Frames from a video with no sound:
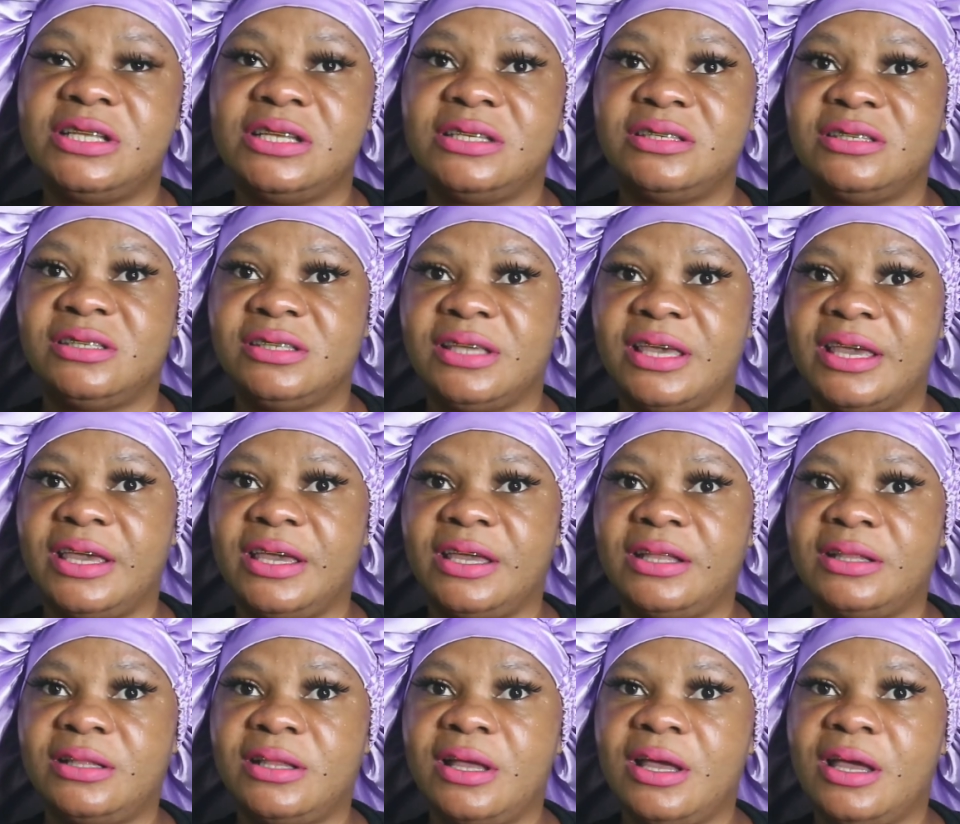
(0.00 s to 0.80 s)
the
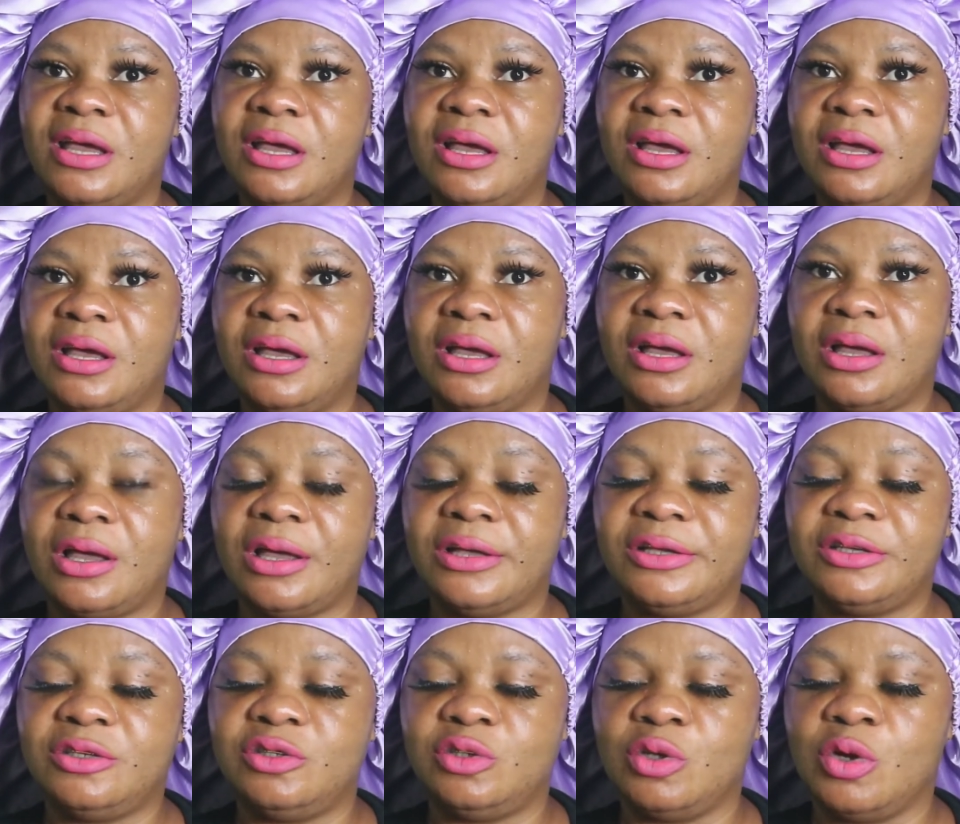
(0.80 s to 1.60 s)
skin
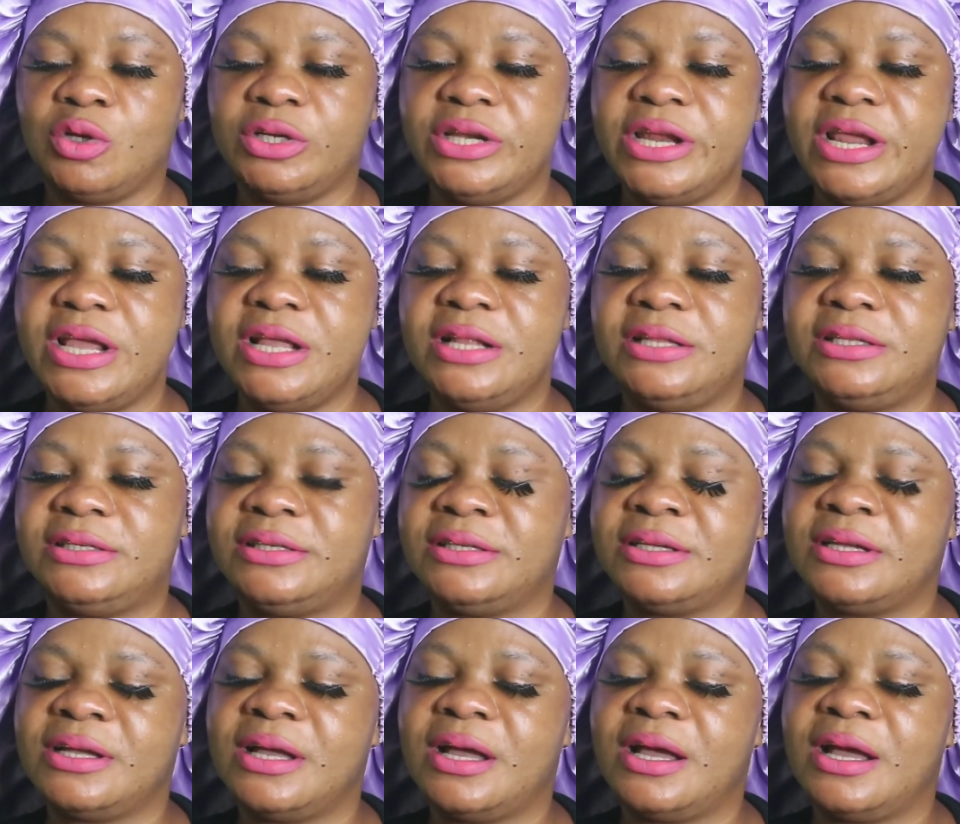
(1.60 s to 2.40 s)
is on
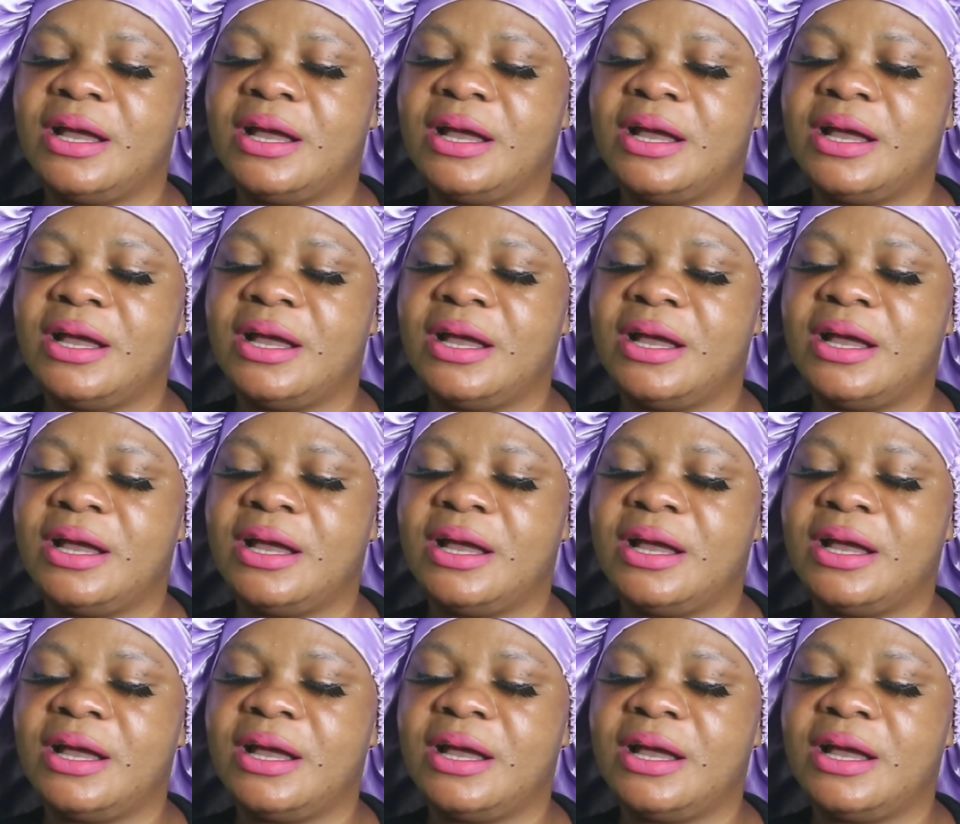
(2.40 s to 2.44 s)
it,